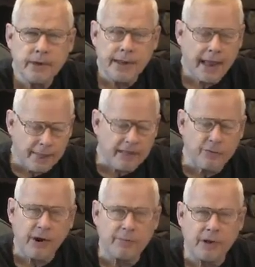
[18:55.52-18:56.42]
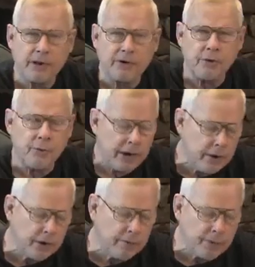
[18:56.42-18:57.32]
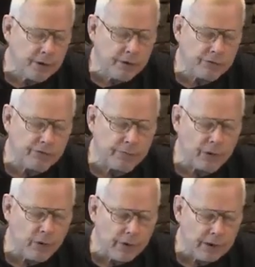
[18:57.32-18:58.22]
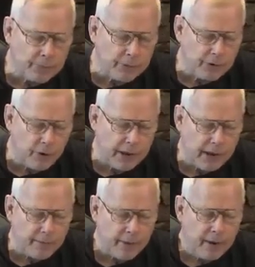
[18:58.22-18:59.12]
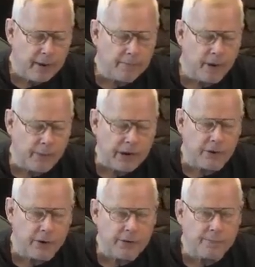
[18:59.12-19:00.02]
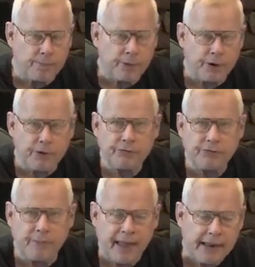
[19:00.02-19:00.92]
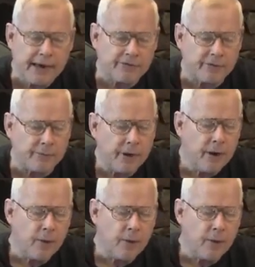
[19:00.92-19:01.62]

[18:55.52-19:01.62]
Yeah, that's what I'm telling you. We couldn't produce the plutonium, but we could produce the mechanism.